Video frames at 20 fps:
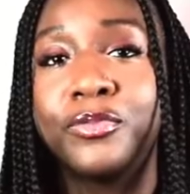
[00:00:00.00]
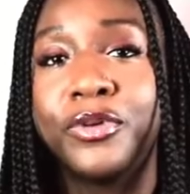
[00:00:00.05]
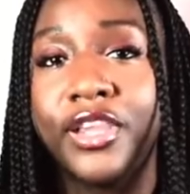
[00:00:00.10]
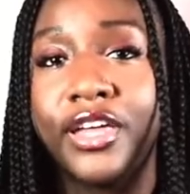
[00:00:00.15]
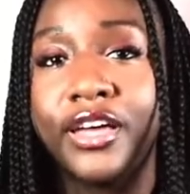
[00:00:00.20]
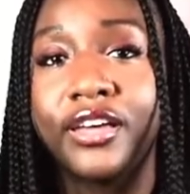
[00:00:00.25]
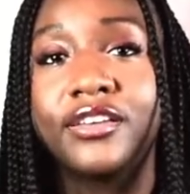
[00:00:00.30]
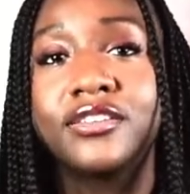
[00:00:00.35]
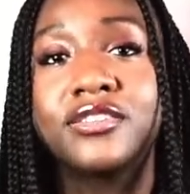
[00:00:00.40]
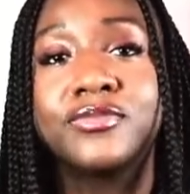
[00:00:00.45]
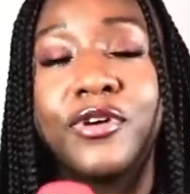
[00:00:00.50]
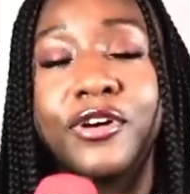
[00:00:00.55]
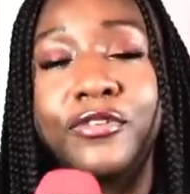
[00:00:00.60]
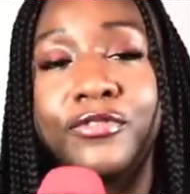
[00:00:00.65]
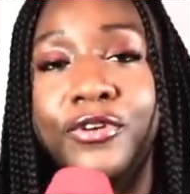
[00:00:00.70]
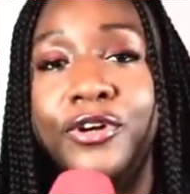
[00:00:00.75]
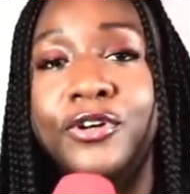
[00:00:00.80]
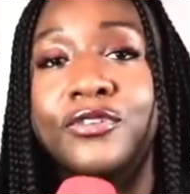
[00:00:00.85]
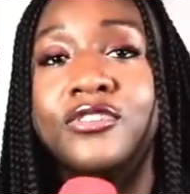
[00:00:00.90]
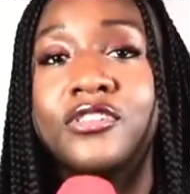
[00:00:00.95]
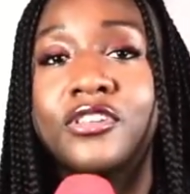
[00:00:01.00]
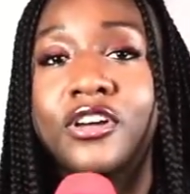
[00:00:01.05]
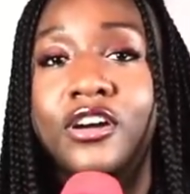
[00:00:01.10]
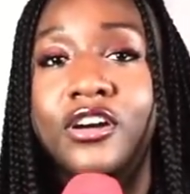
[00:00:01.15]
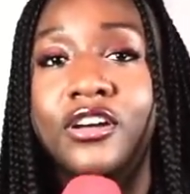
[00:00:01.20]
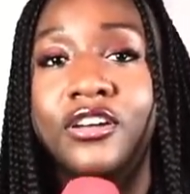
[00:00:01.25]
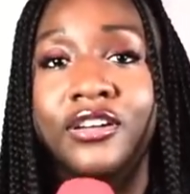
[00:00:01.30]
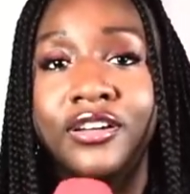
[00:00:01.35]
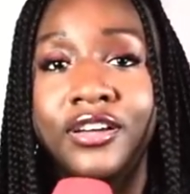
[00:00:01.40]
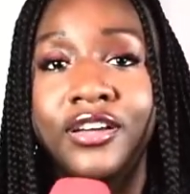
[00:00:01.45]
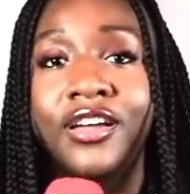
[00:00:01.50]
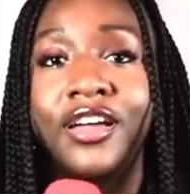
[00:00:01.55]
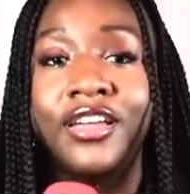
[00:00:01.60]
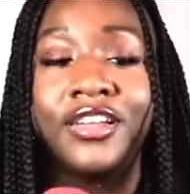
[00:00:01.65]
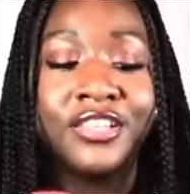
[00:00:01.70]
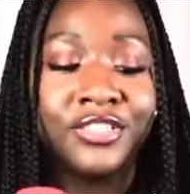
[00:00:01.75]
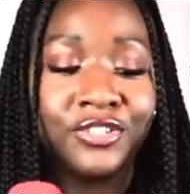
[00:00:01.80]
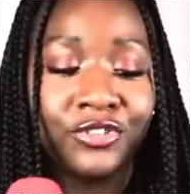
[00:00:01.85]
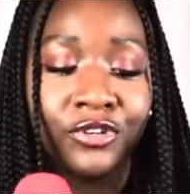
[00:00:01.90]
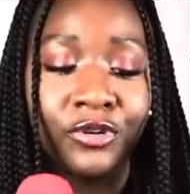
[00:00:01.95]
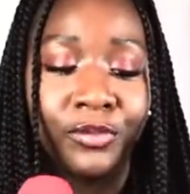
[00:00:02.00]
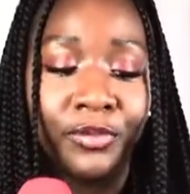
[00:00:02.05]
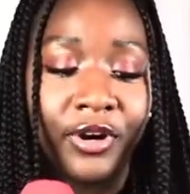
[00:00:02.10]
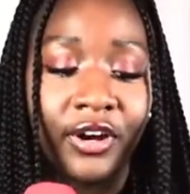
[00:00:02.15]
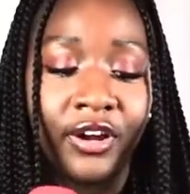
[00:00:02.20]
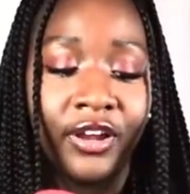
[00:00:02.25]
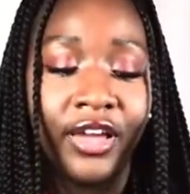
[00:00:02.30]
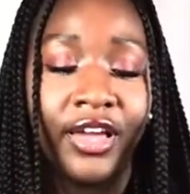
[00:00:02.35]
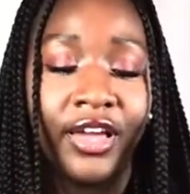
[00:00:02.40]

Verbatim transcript: but like smartphones are an integral part